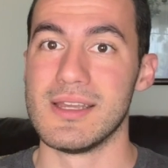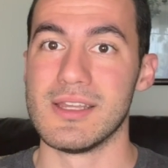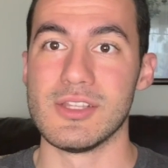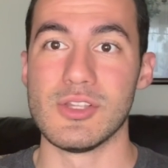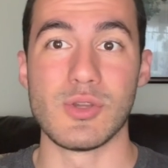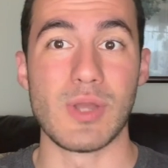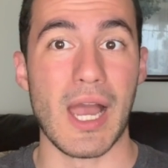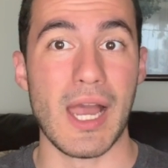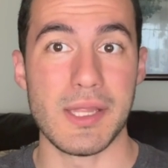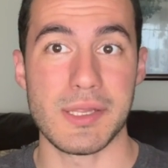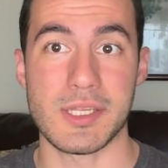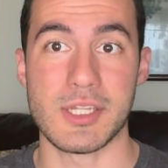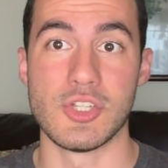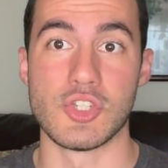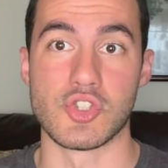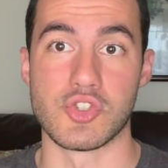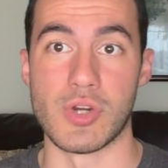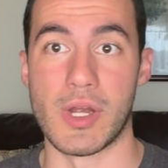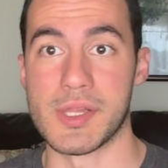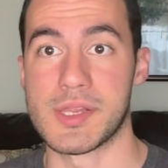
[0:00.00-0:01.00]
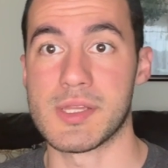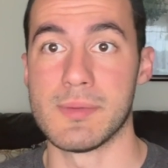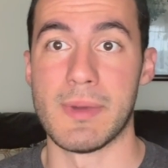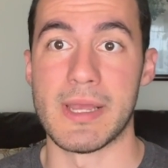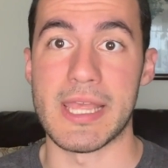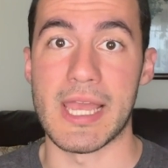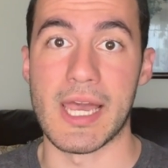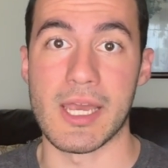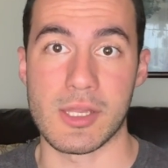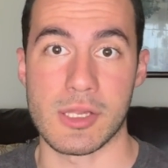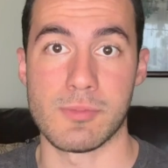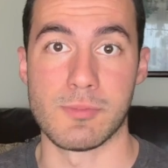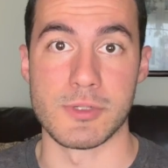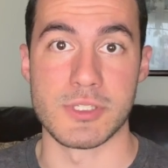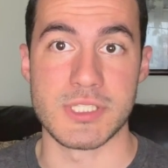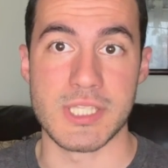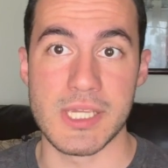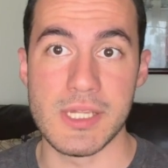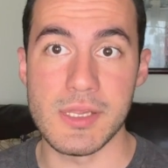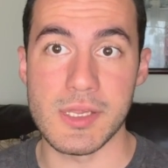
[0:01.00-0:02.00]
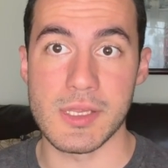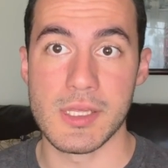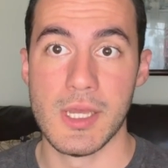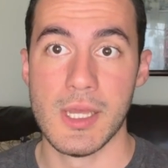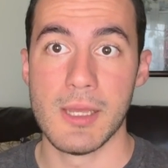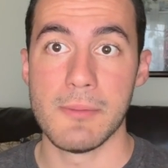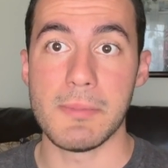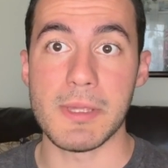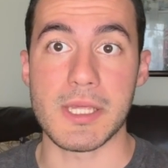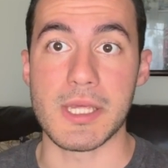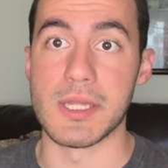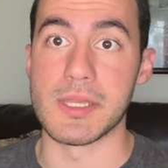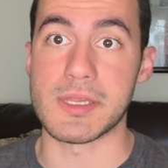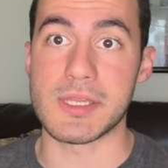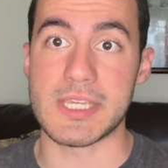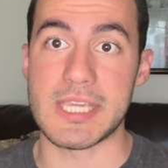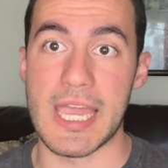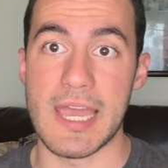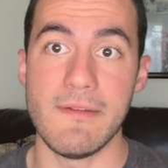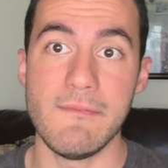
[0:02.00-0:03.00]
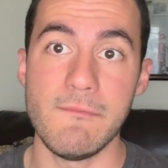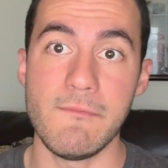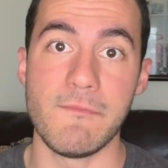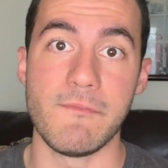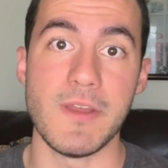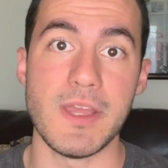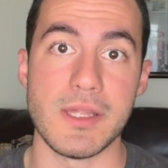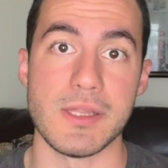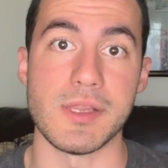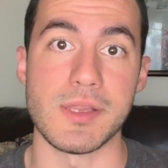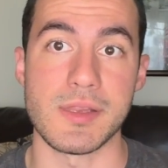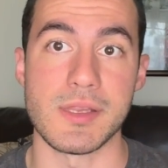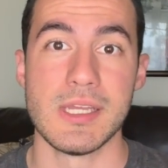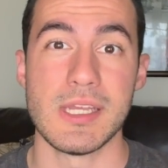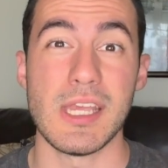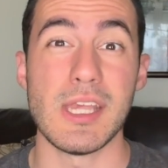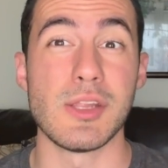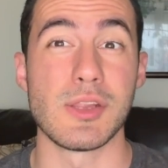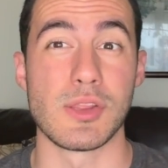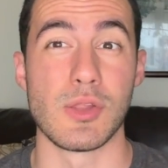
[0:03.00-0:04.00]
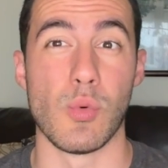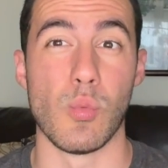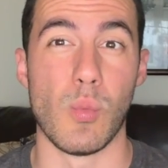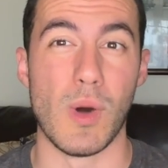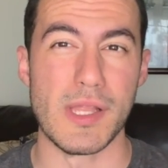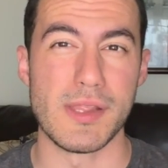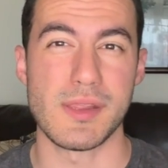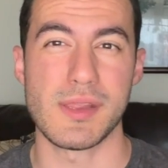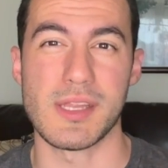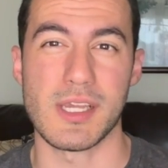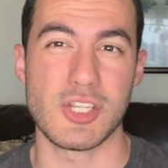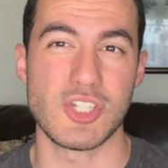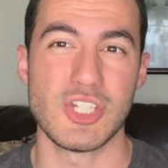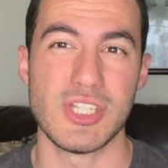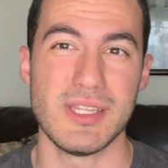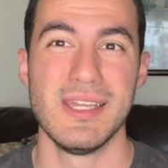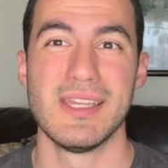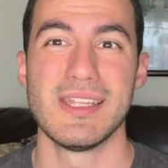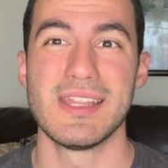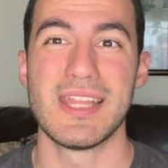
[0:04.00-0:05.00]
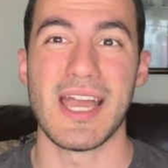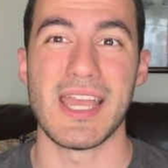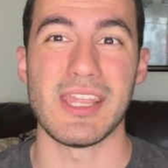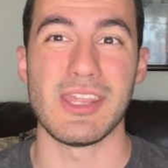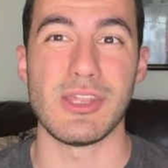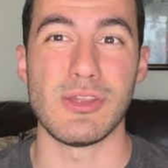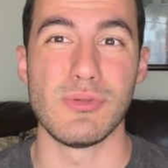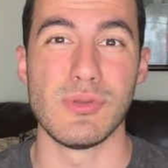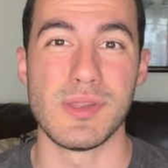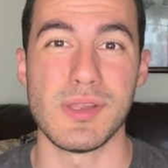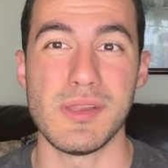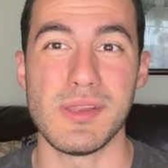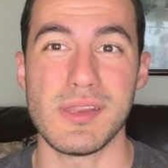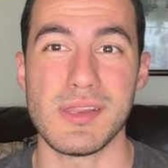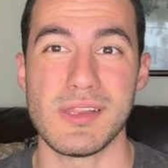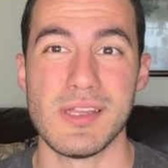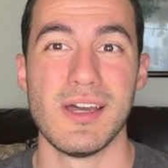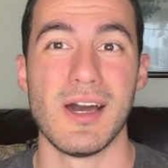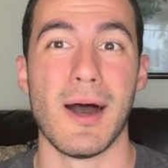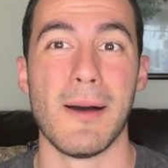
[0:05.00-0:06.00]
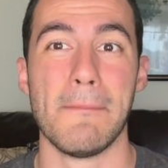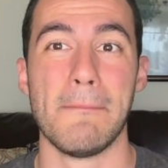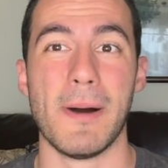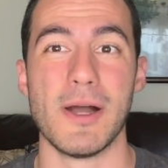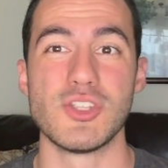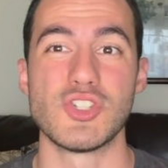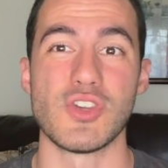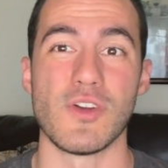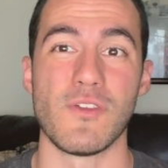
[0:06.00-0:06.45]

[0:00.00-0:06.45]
you guys can trust my expertise because Chem Phys is the one section that uses a bunch of